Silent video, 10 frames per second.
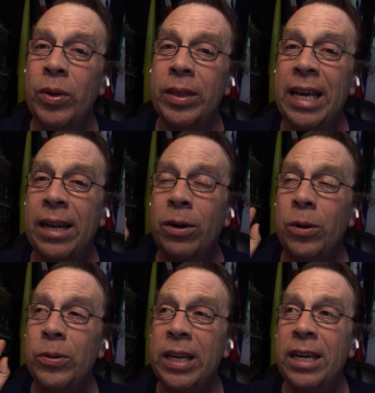That
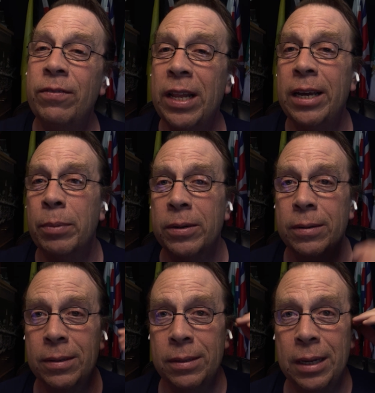whole day of labor,
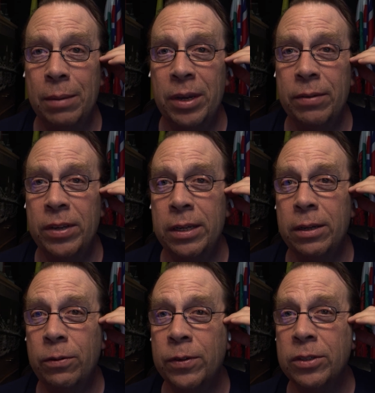I'm giving it
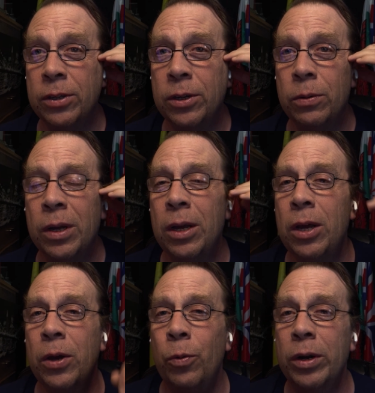over to you.
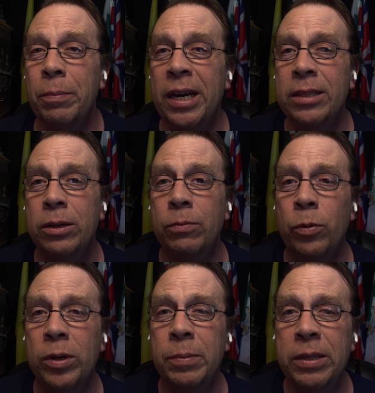What about the
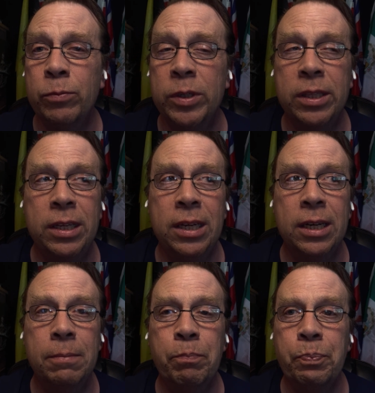woman with
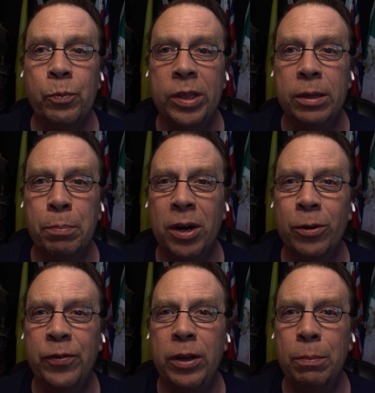the
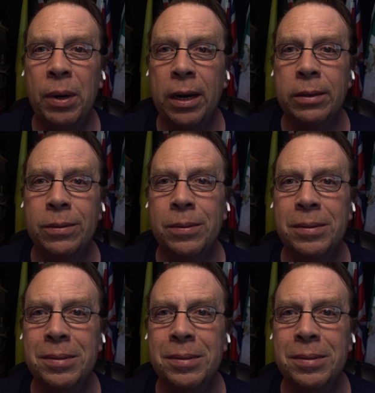perfume bottle?